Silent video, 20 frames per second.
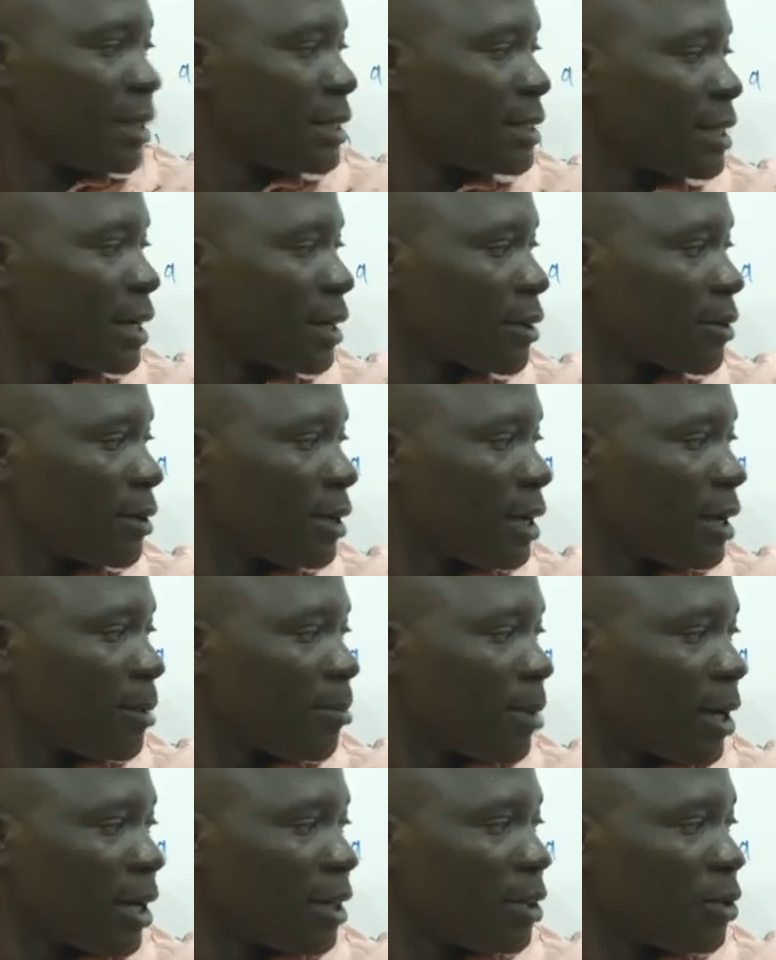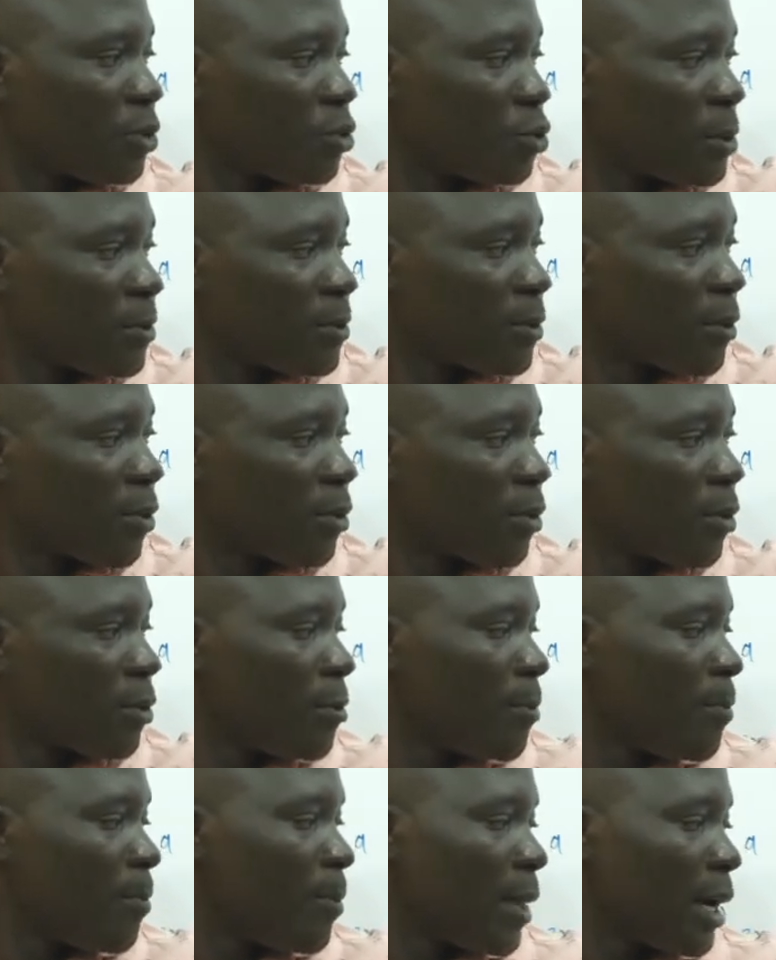a circular path sweeps
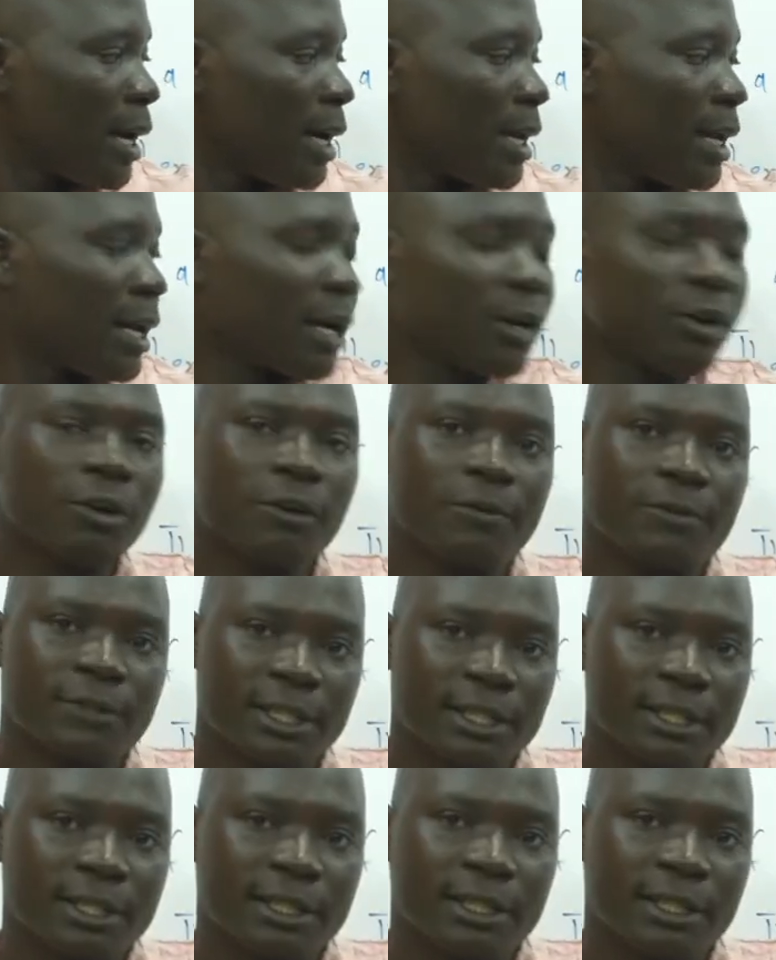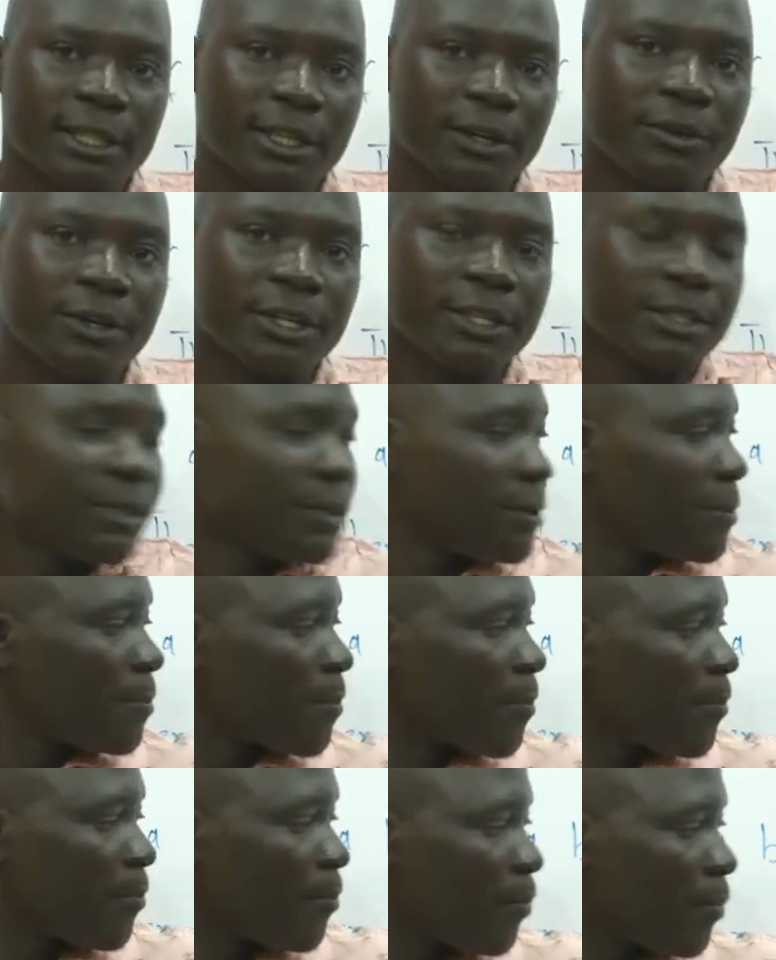through an angle of 60 degrees
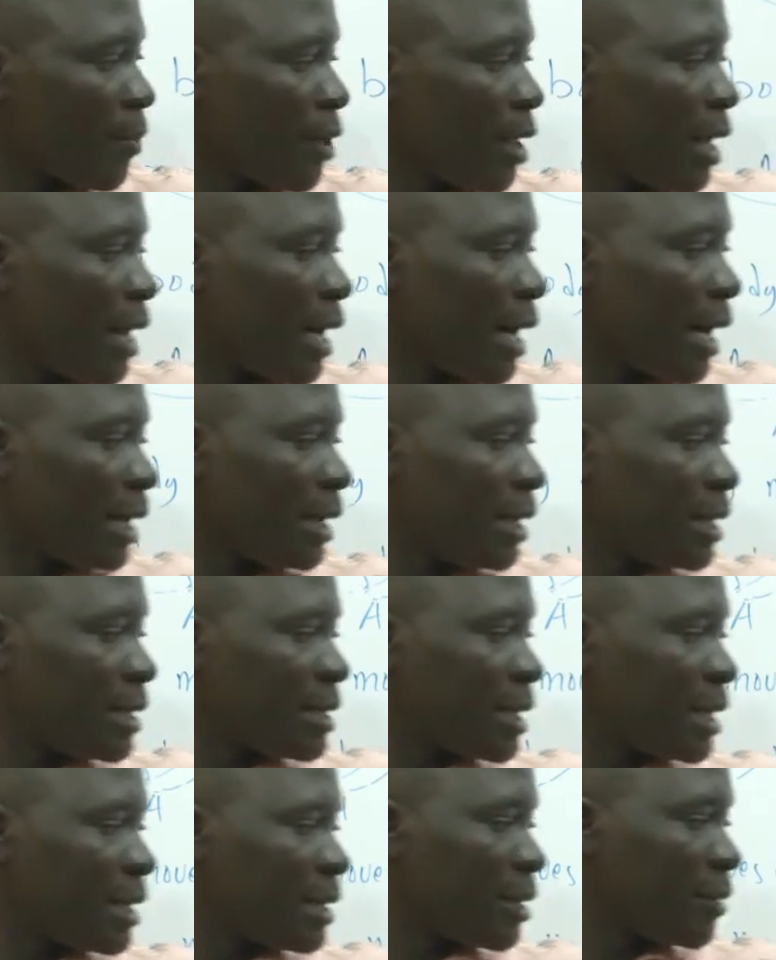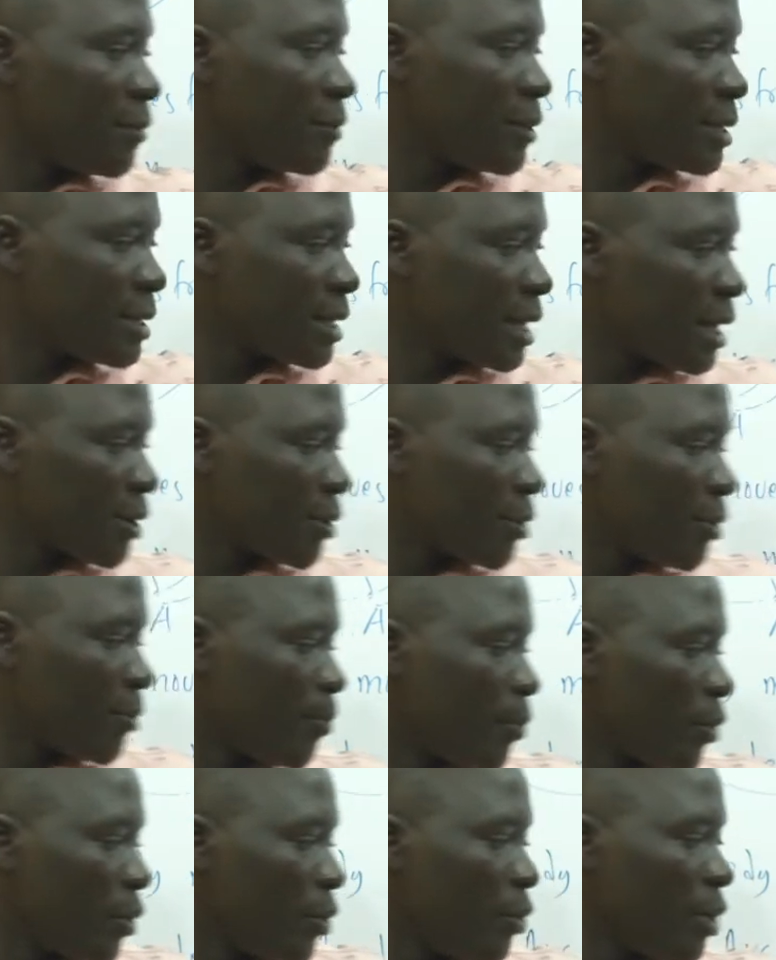at the center of the circle.
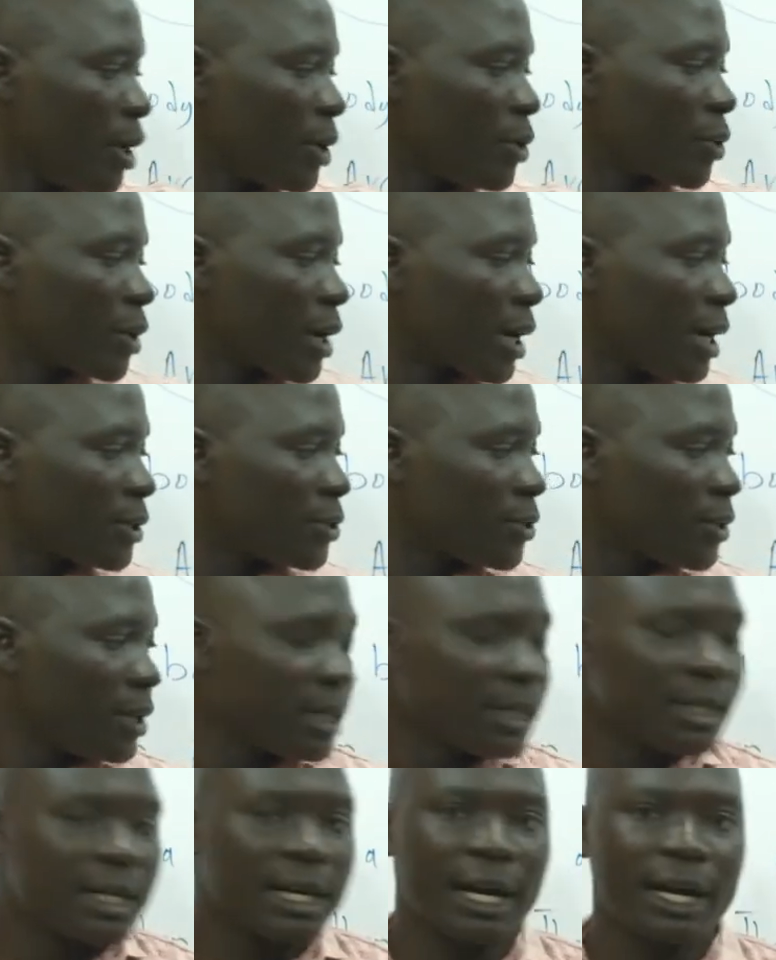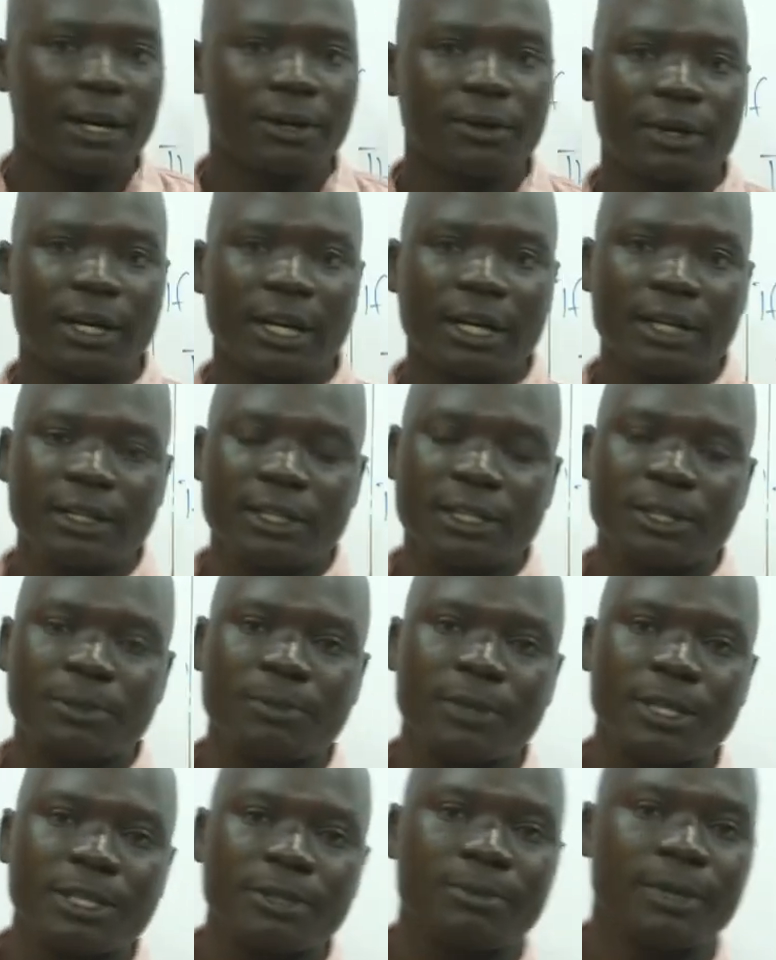You have to calculate the angular
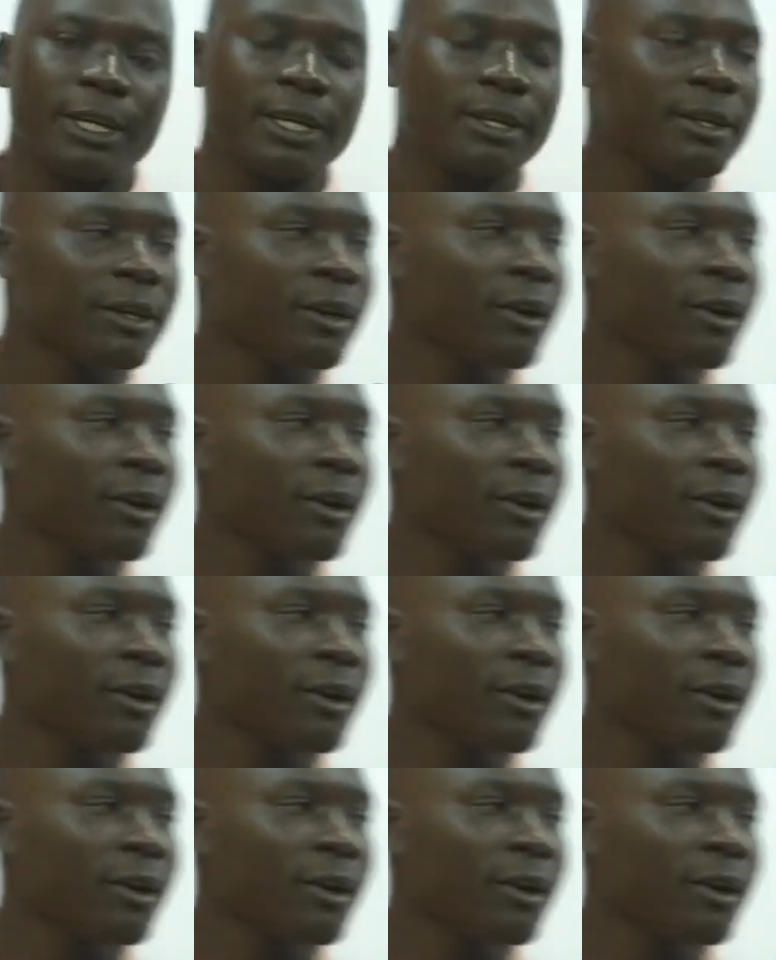displacement